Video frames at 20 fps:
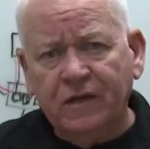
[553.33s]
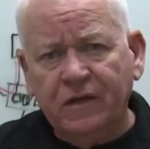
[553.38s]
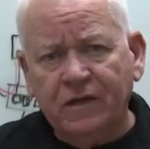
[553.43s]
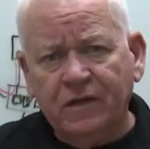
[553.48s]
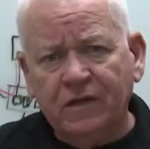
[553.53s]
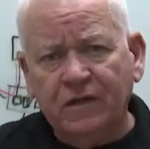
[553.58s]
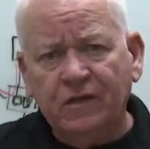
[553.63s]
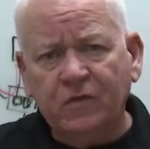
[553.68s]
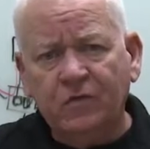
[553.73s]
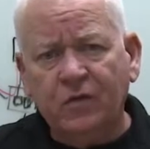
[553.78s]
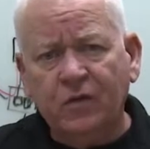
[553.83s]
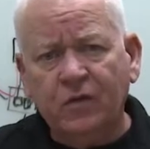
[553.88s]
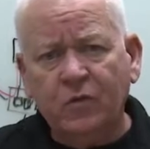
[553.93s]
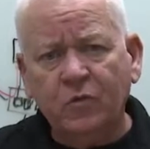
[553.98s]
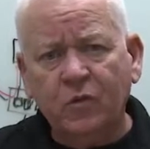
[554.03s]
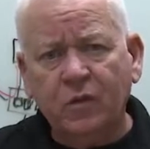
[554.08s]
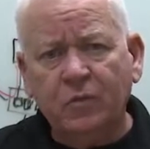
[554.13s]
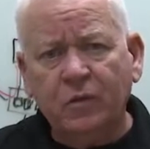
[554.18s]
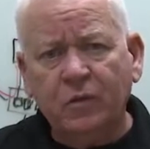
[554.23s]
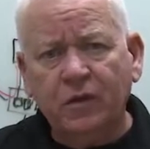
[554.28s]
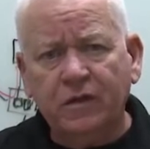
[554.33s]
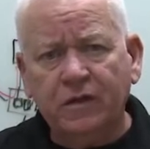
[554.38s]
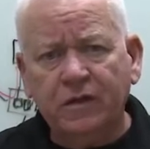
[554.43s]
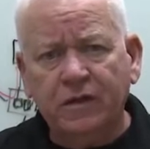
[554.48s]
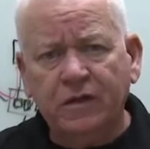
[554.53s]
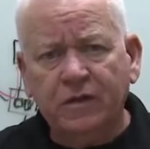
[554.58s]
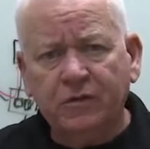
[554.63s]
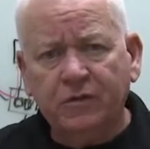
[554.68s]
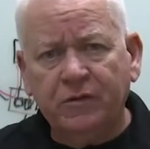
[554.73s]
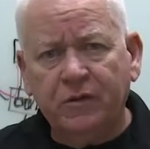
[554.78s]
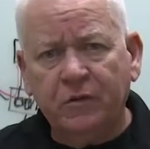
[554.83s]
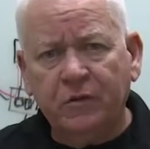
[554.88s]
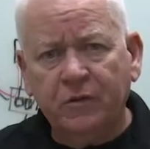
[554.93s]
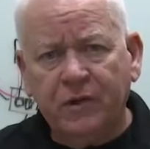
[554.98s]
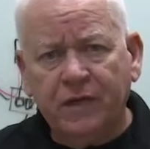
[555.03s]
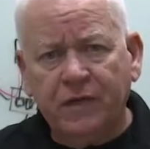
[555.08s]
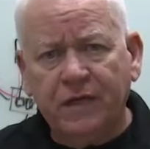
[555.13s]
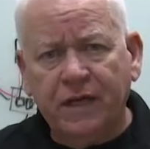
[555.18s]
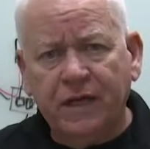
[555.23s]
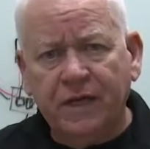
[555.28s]
the next phone we plugged in, everything
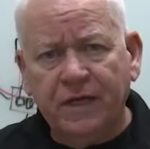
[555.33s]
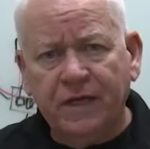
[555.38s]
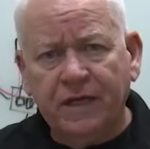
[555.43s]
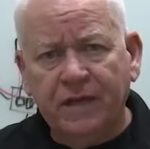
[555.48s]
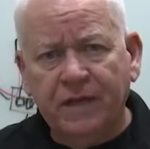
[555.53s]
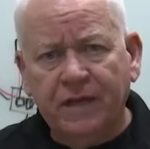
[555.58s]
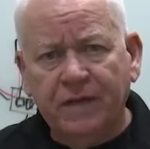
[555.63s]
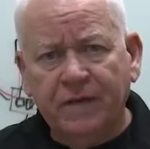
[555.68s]
went dead.